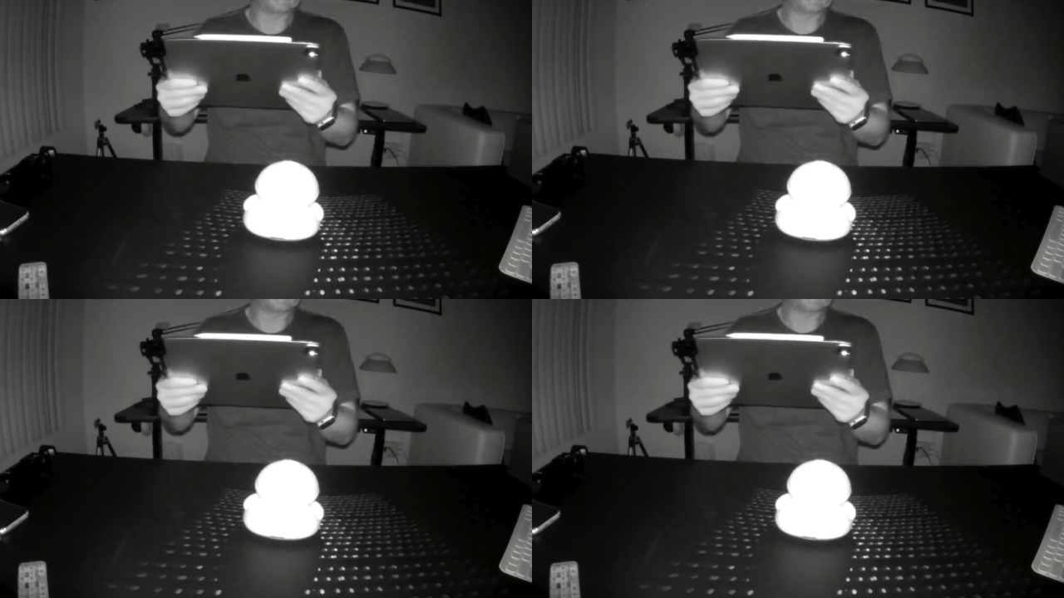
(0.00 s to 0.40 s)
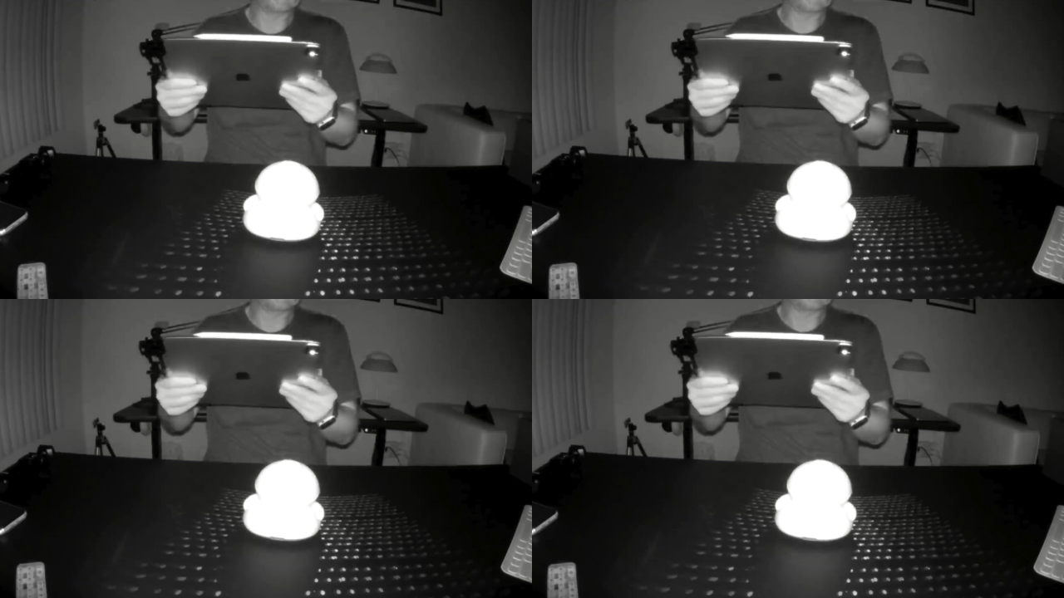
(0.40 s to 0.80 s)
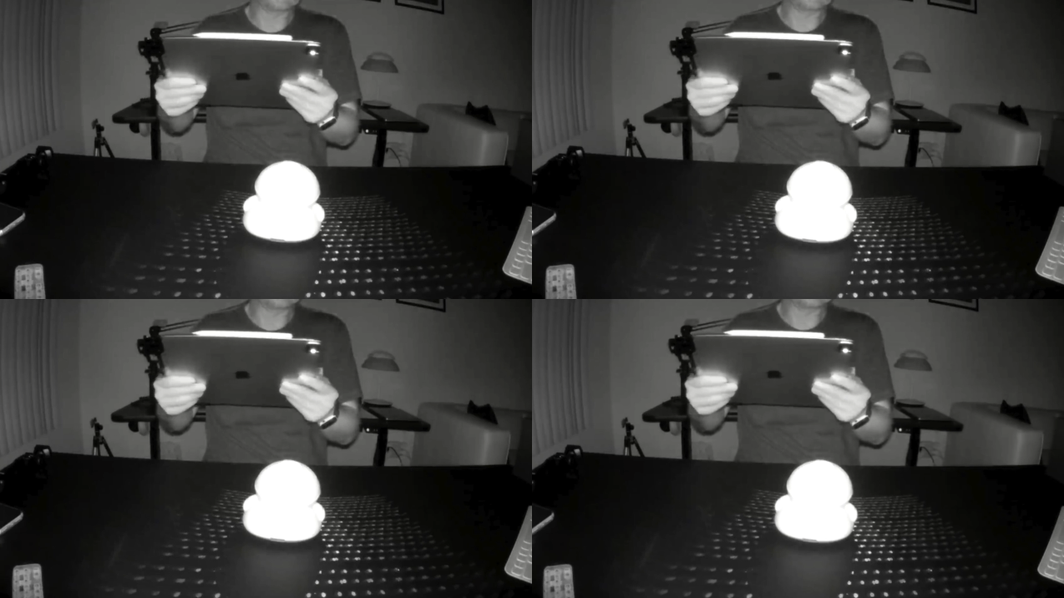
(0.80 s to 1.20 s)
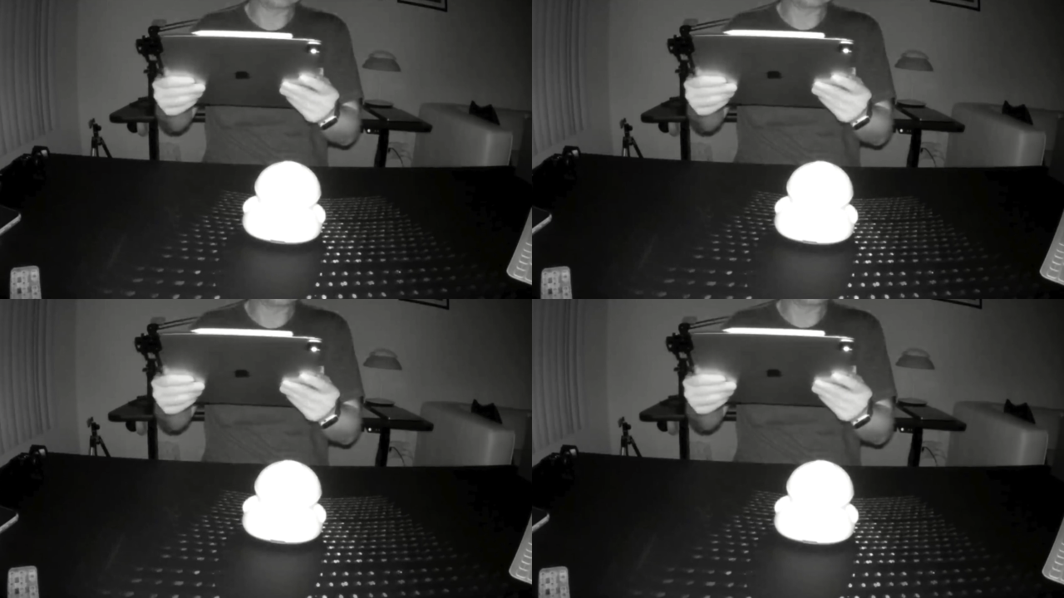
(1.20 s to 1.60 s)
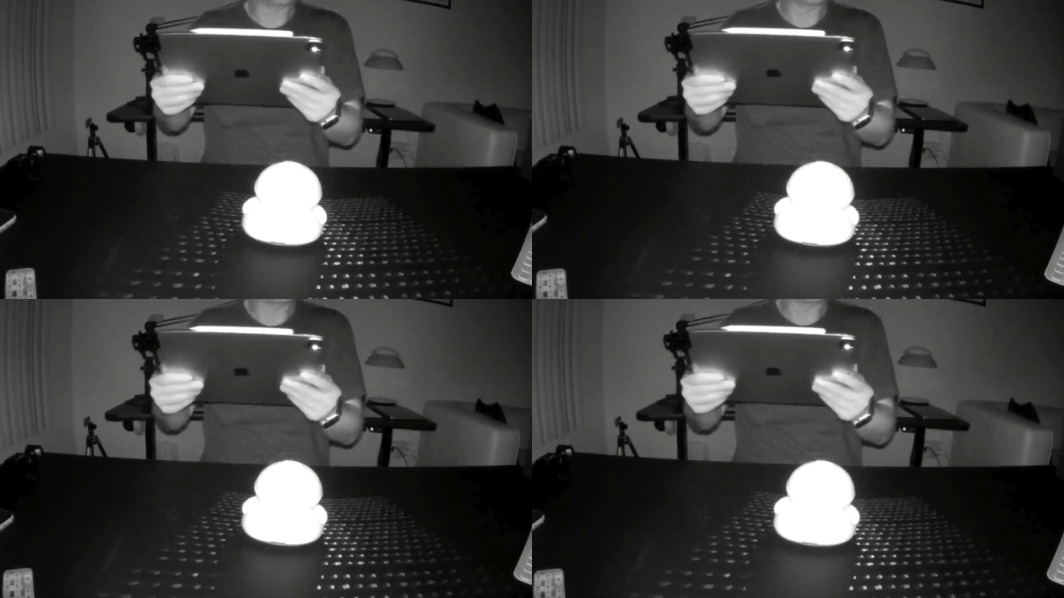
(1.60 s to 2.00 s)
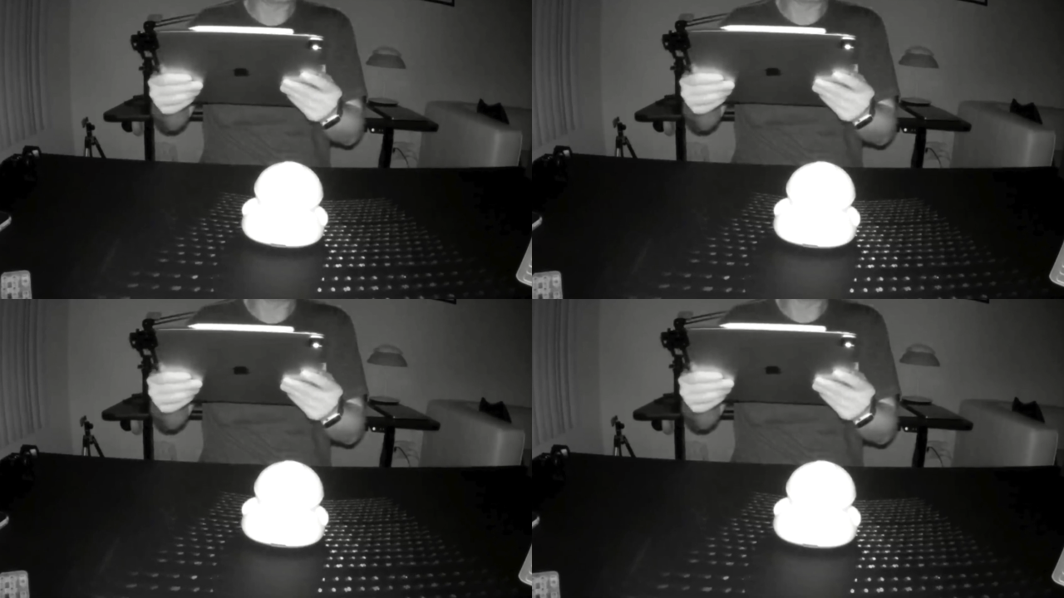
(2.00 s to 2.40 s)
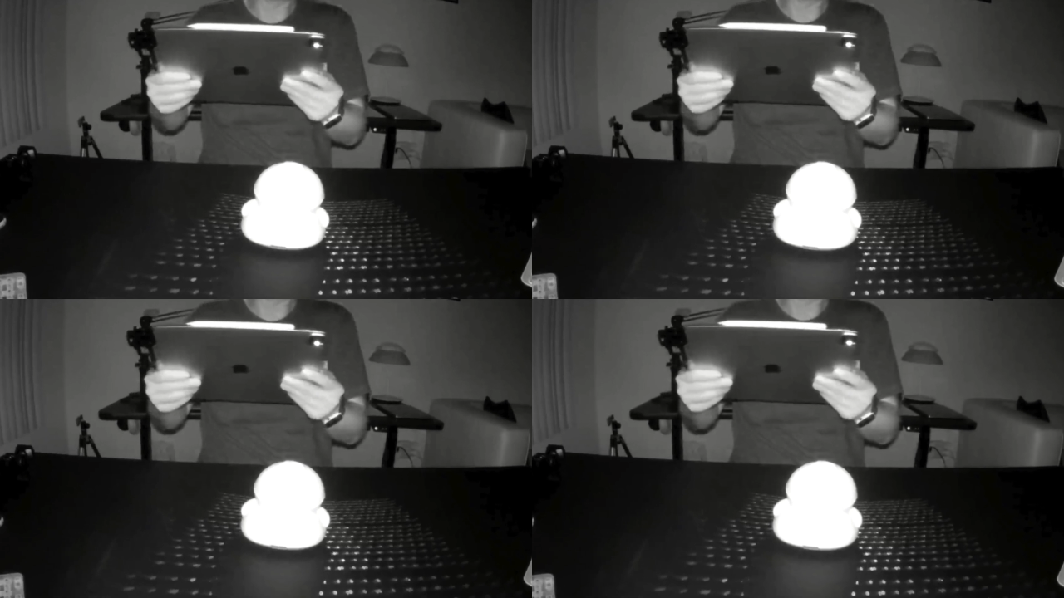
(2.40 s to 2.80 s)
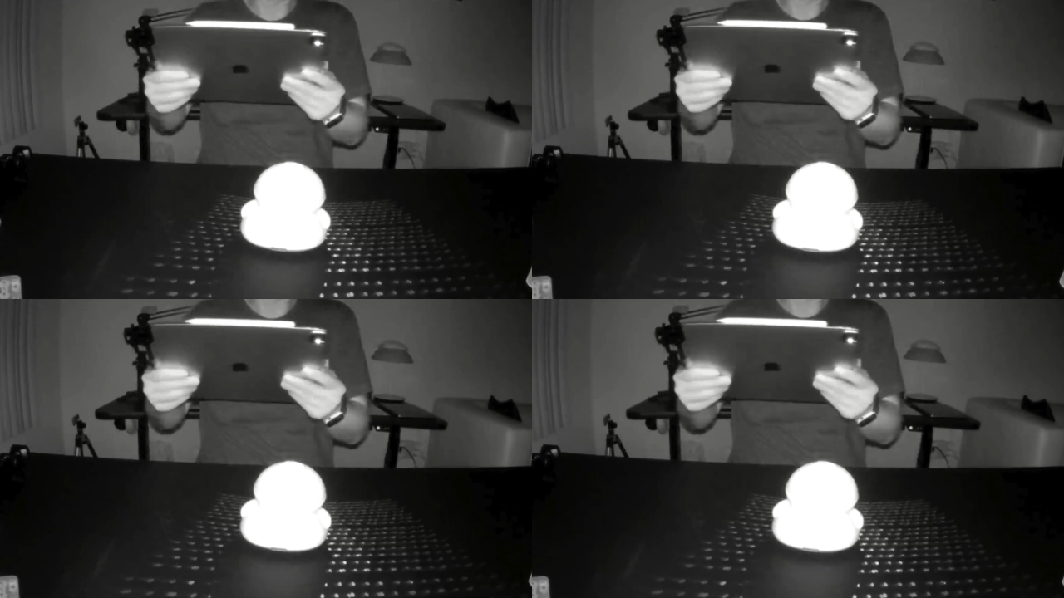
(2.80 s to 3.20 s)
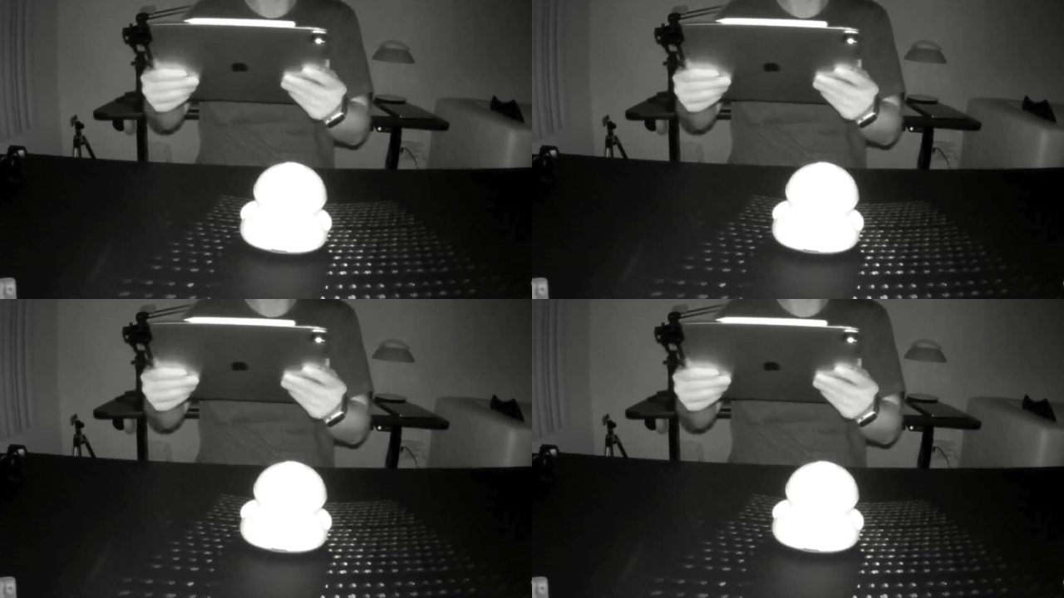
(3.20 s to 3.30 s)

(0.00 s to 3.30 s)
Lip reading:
No face is visible, so there are no lips to read.